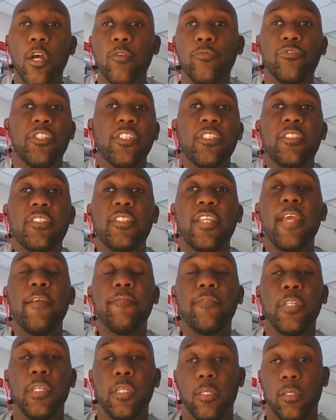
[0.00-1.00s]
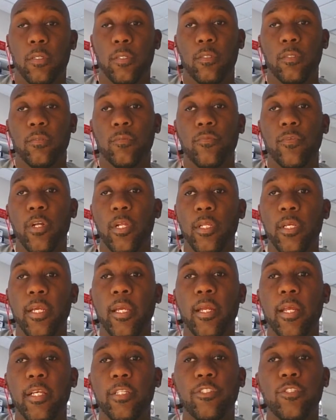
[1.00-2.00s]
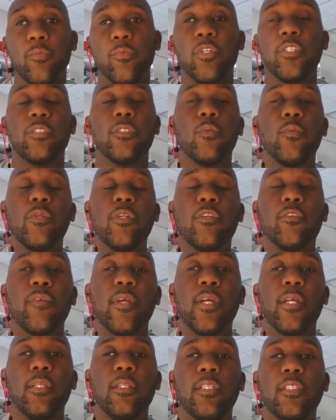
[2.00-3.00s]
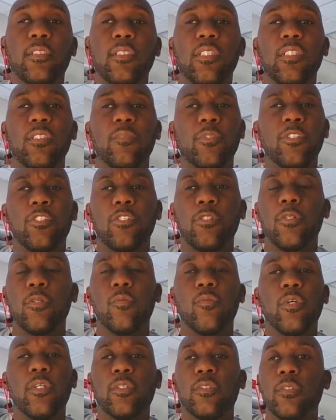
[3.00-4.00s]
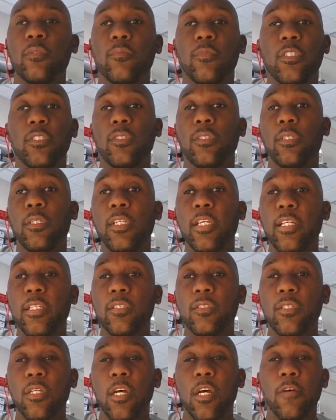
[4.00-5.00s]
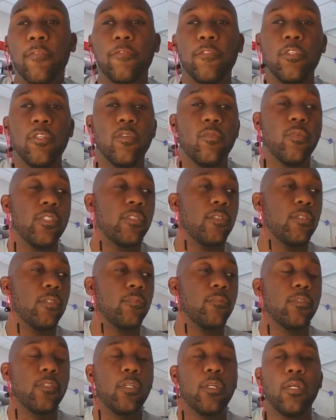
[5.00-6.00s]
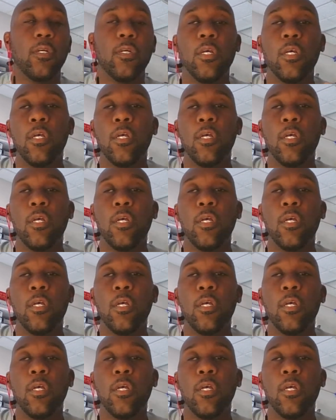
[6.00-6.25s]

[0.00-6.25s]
just safety. Really, it is. You want someone to create listings, but you don't want them to delete stuff. You don't want them to,